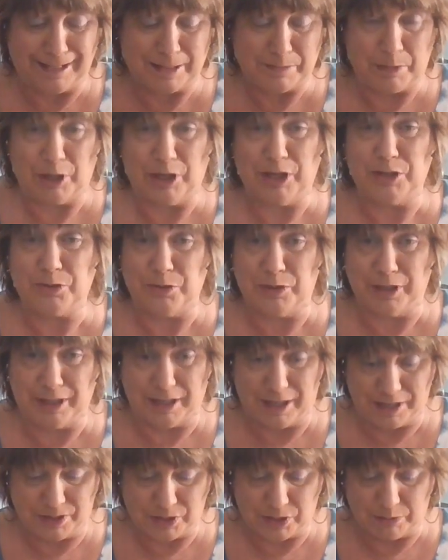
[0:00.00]
experience with a
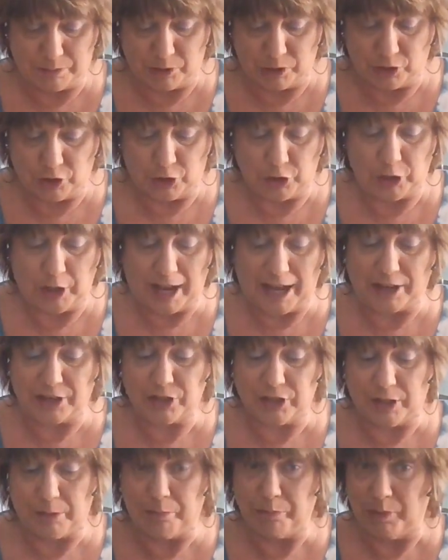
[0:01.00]
customer who
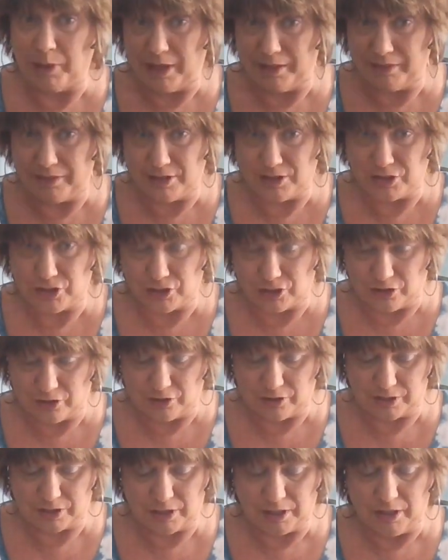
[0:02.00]
actually bought this
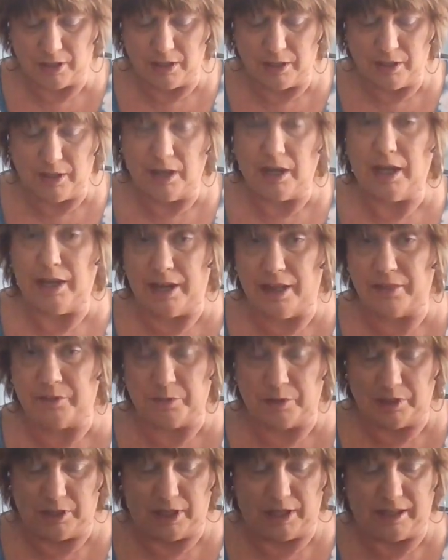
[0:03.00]
shirt another
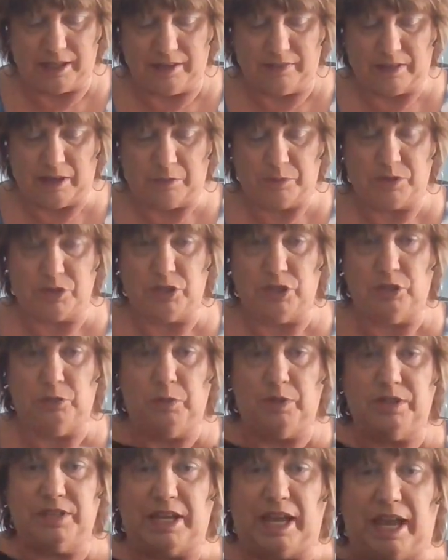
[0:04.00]
one like it that was
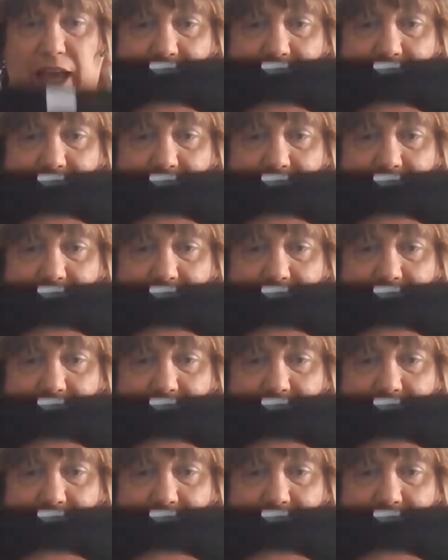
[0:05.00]
new with